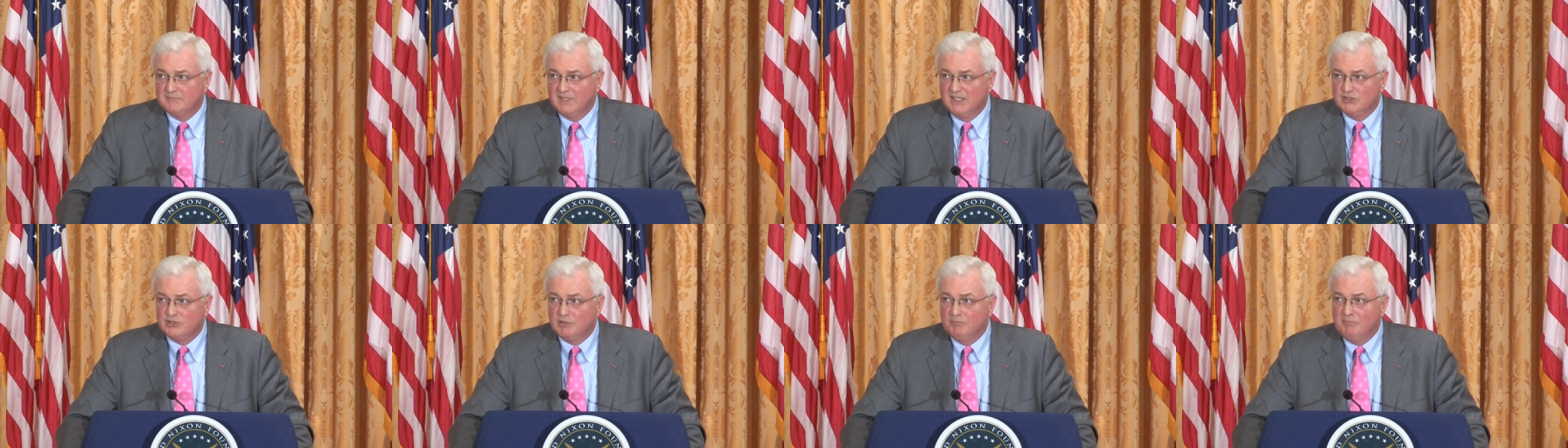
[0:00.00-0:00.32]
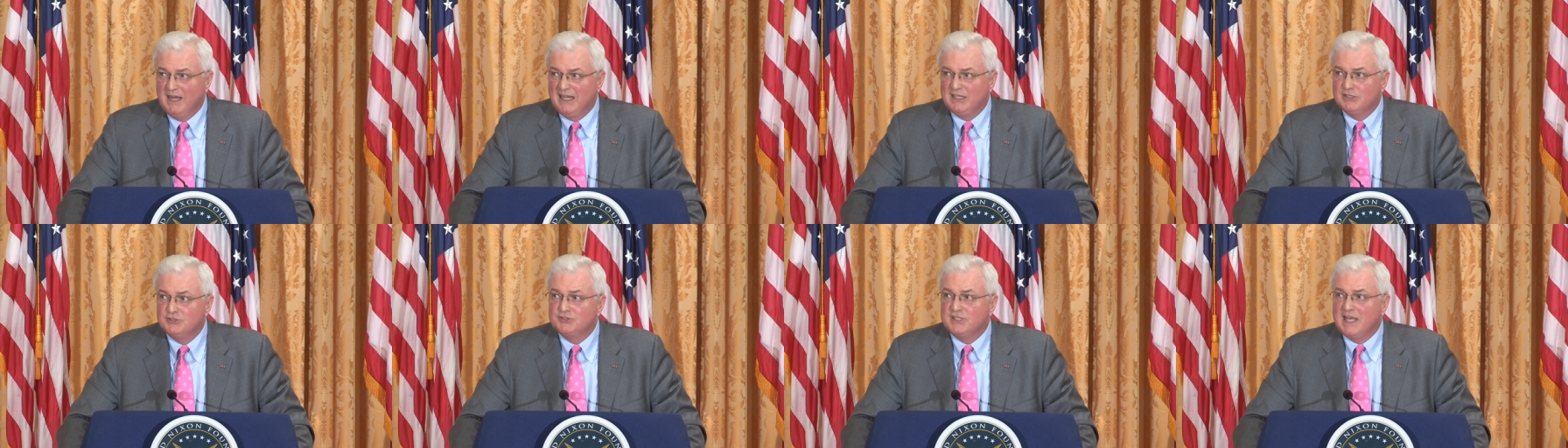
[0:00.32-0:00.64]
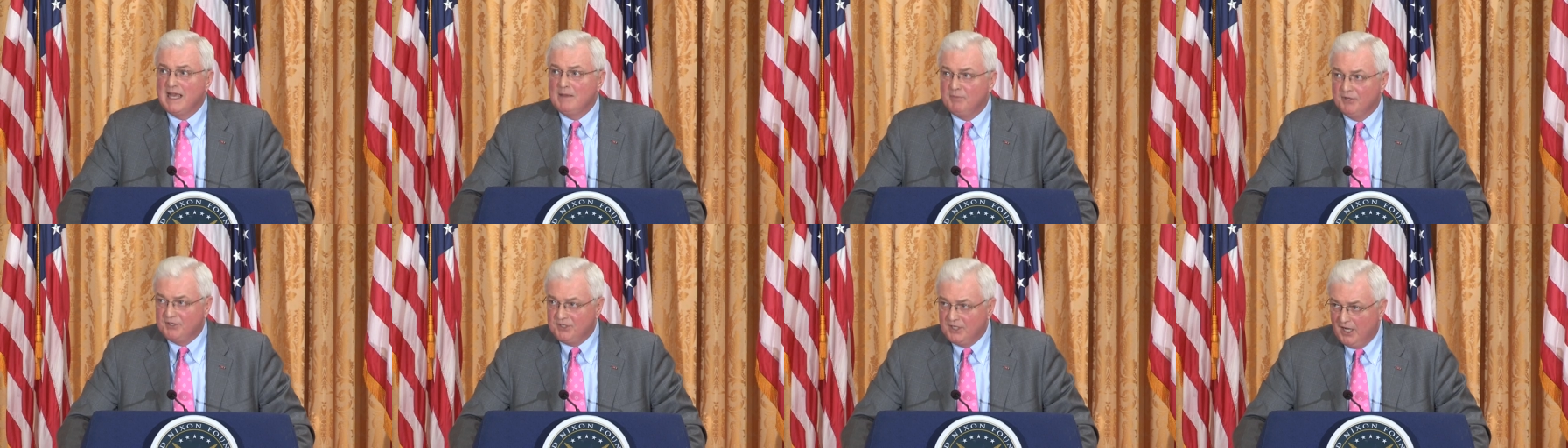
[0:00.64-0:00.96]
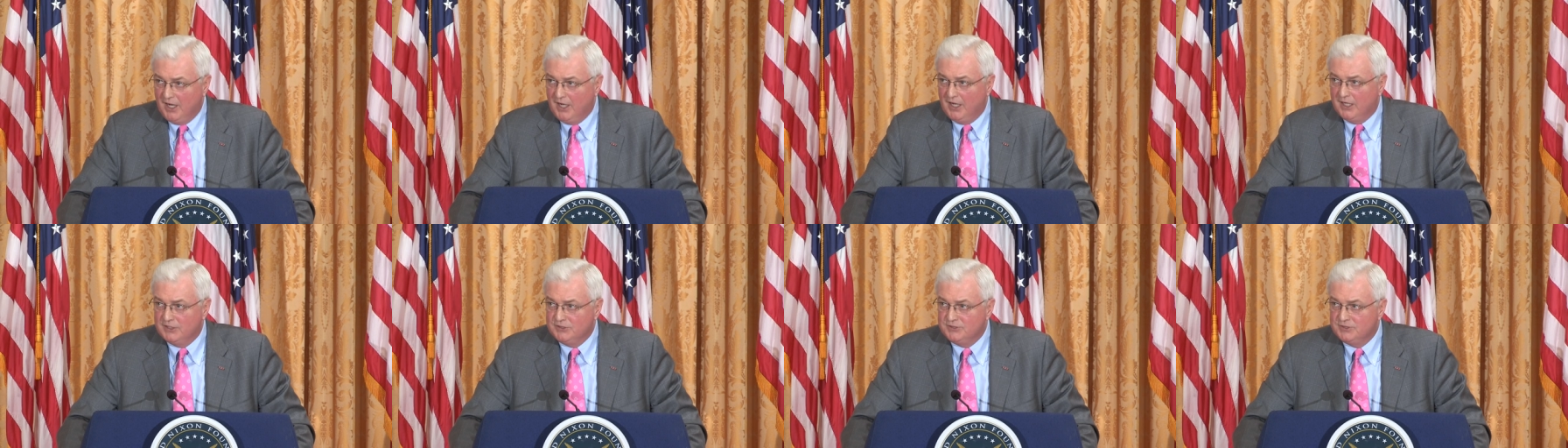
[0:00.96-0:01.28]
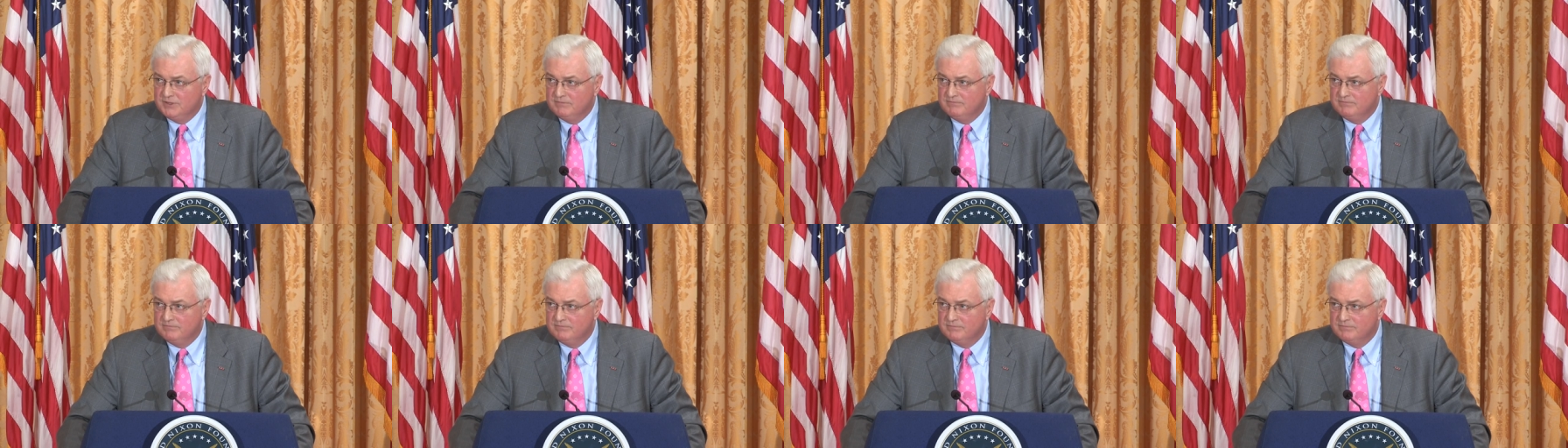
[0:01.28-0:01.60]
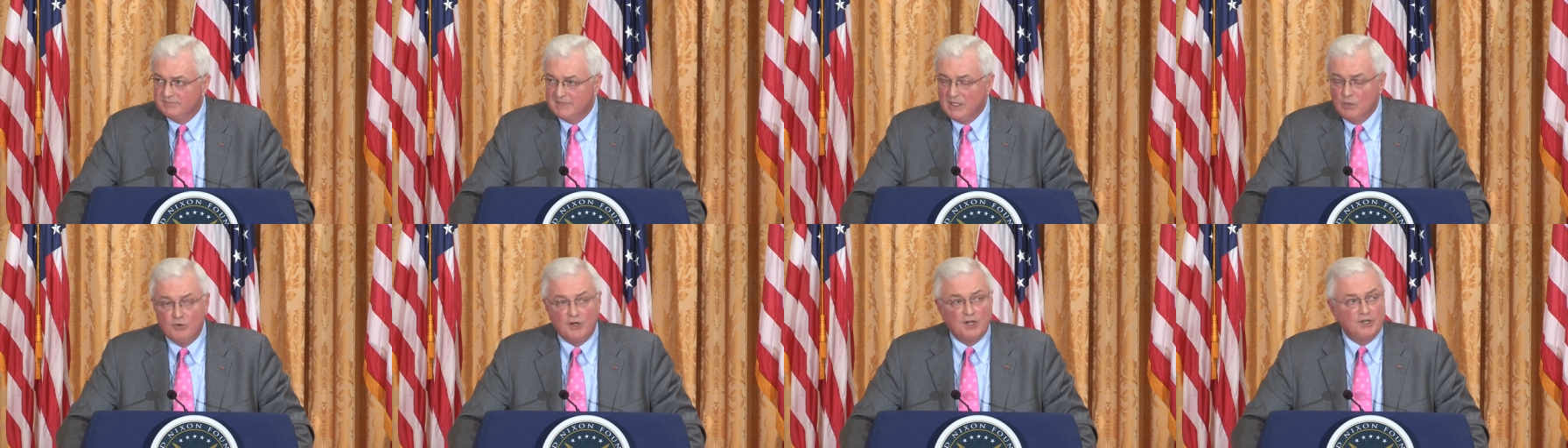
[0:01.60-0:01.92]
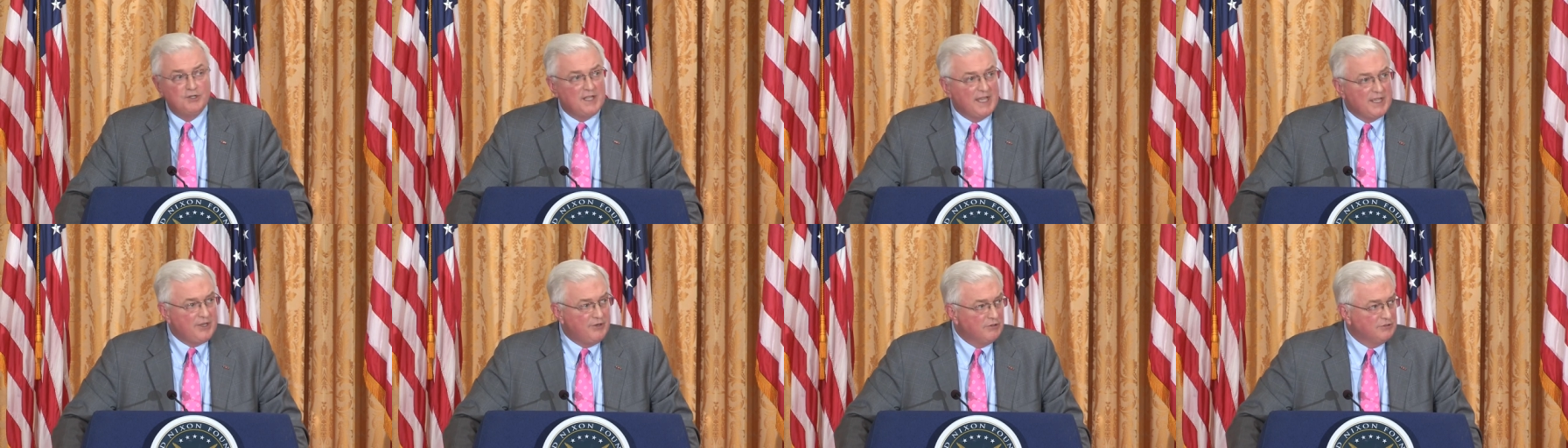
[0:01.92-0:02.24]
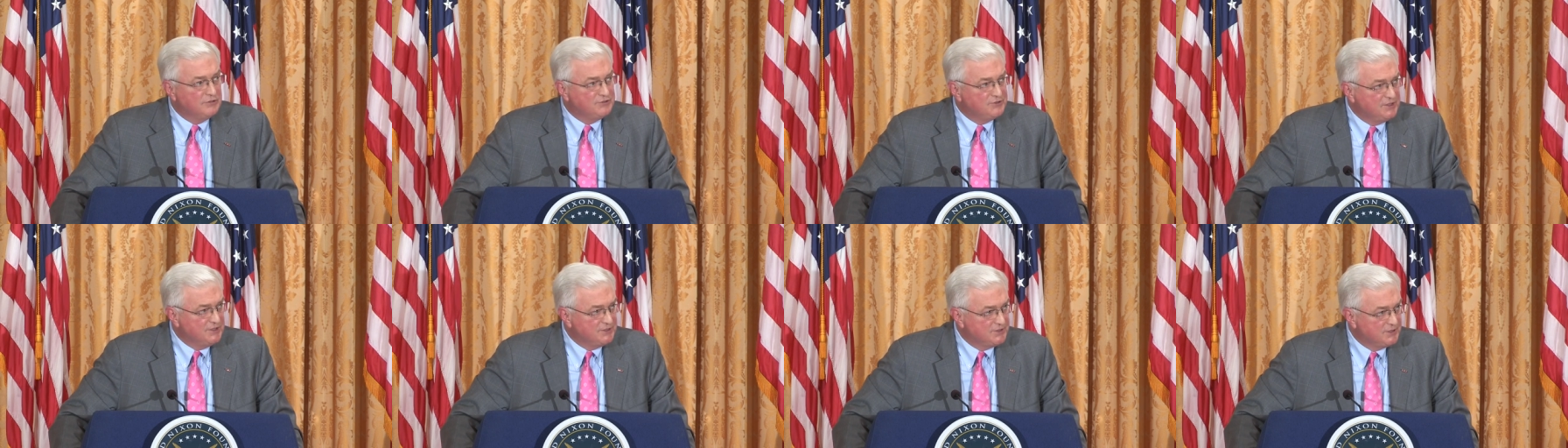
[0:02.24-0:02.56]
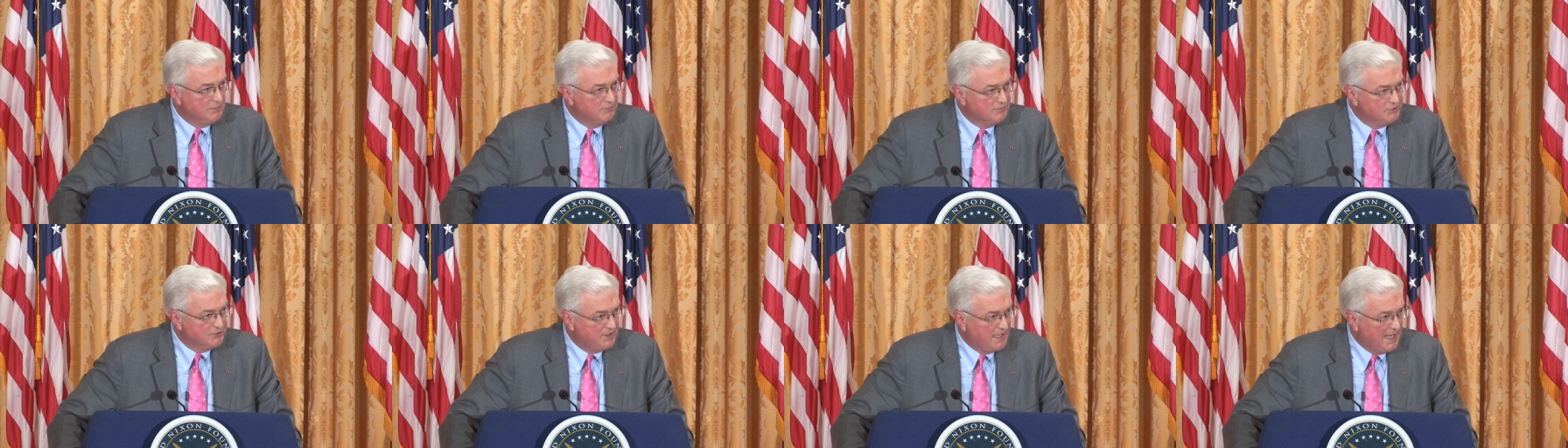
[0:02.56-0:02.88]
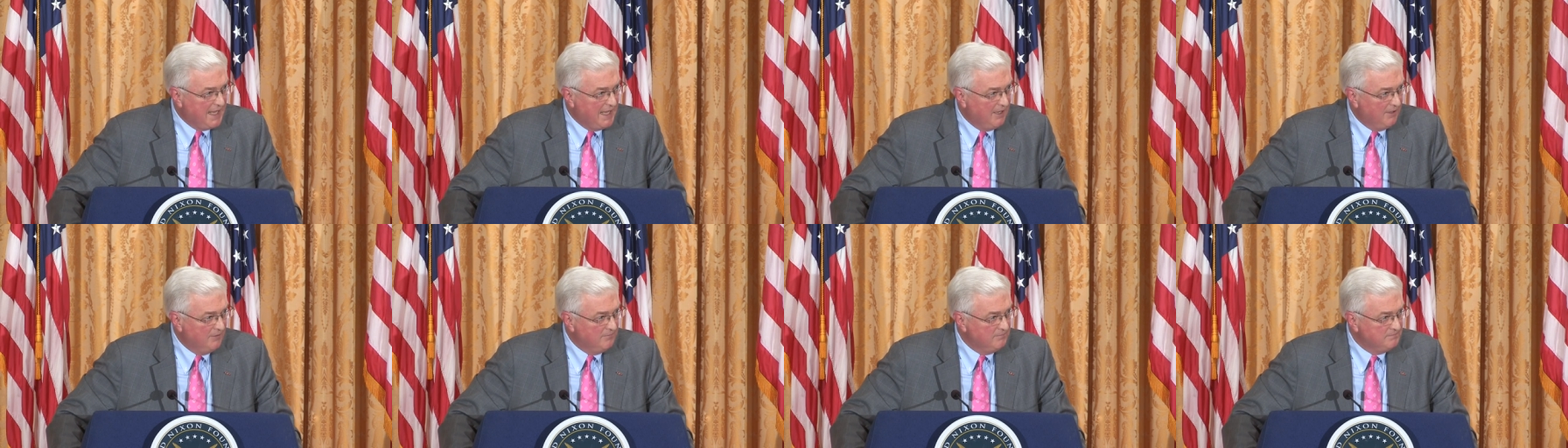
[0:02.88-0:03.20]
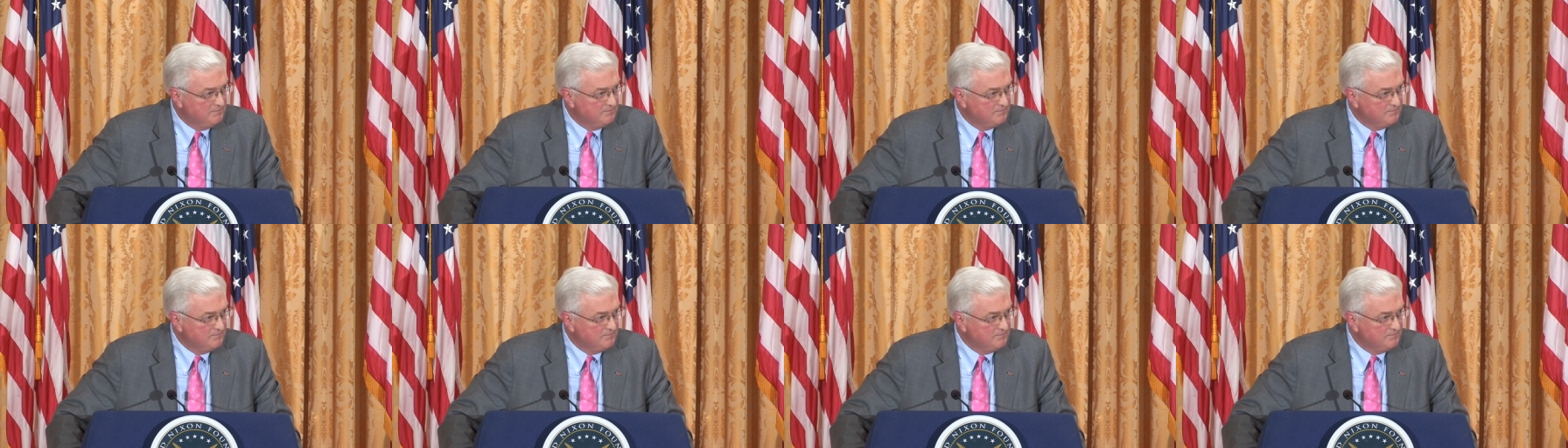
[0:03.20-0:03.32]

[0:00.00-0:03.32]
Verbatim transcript: it's about sabotage. They want to take your systems down.